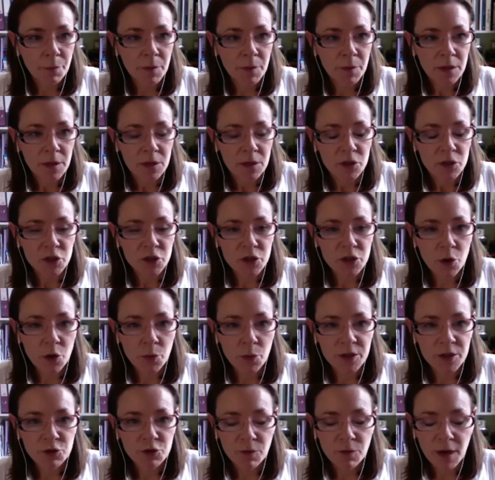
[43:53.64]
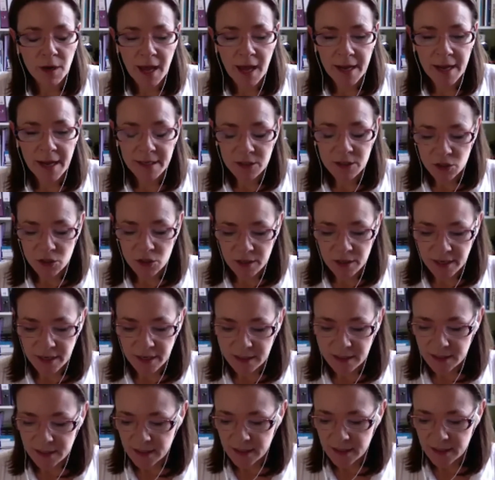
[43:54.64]
So it's reliant,
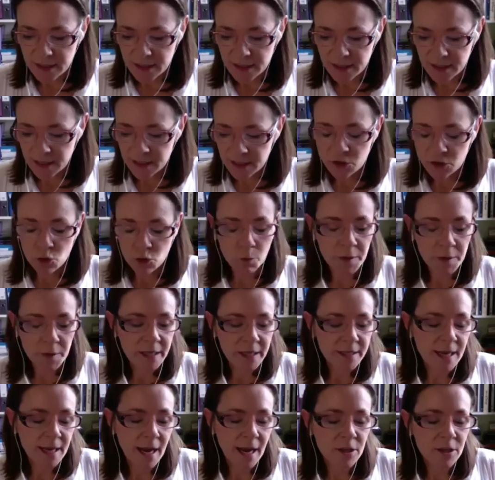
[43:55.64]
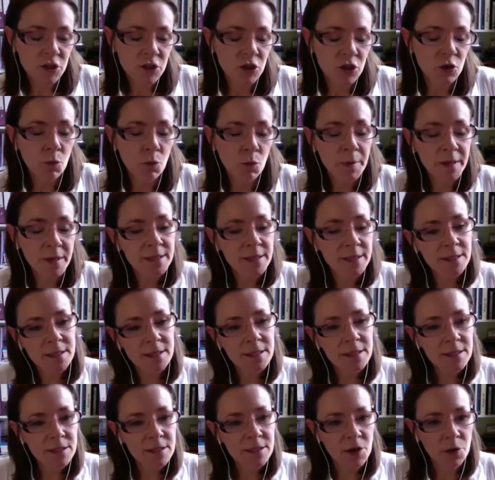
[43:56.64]
it's normally attached to your business,
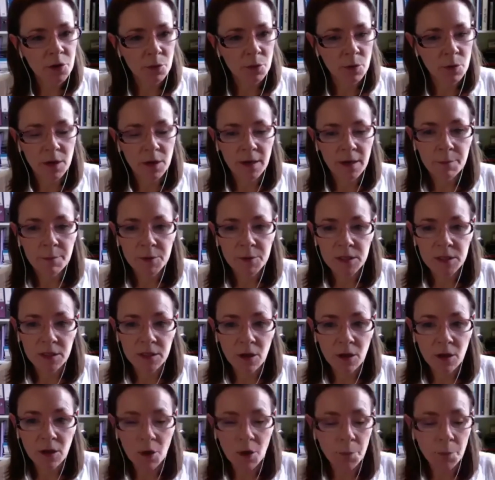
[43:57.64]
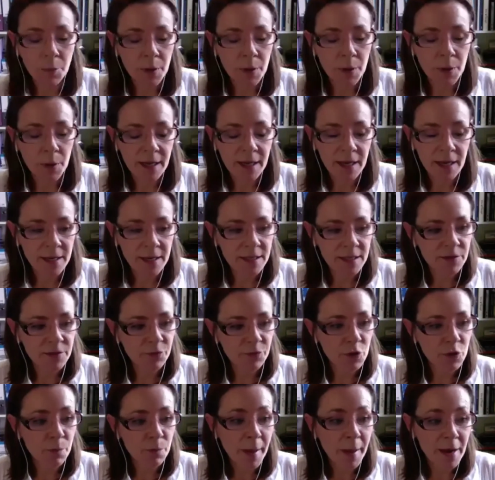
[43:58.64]
so a limited company, and it's for
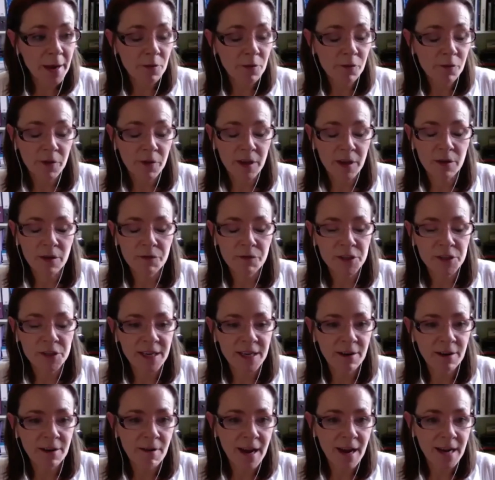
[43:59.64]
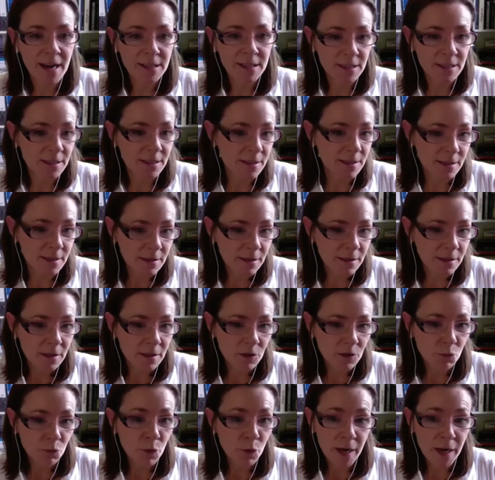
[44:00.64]
the benefit of the directors,
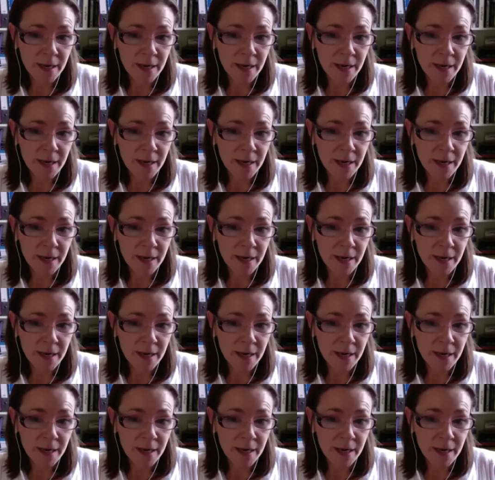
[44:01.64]
really.